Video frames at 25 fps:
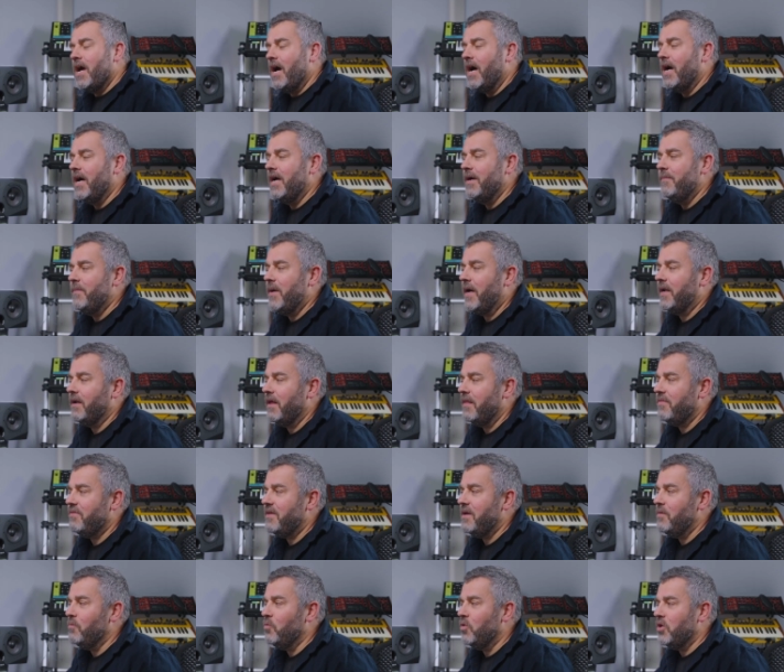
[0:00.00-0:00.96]
Um, and I
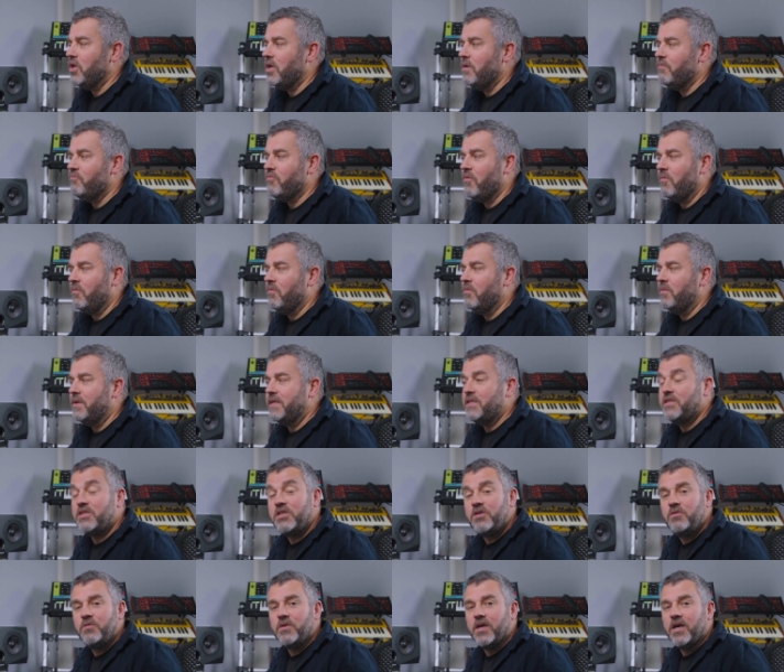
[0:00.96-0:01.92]
think what you probably
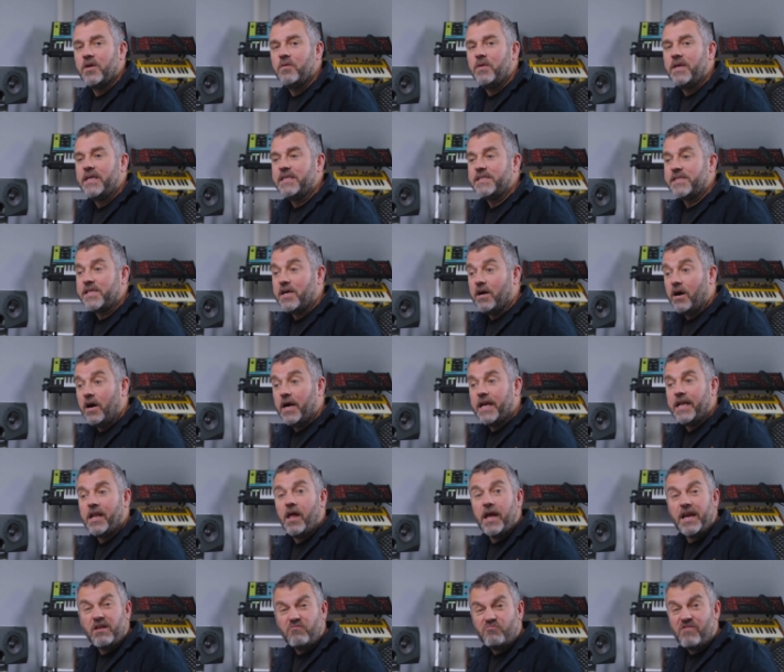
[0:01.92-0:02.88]
do know is that I
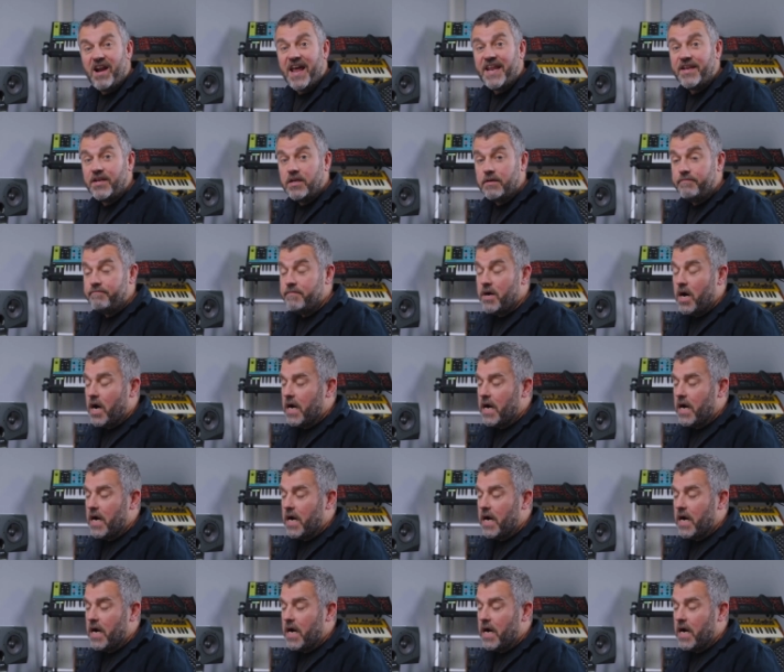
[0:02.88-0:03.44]
like random.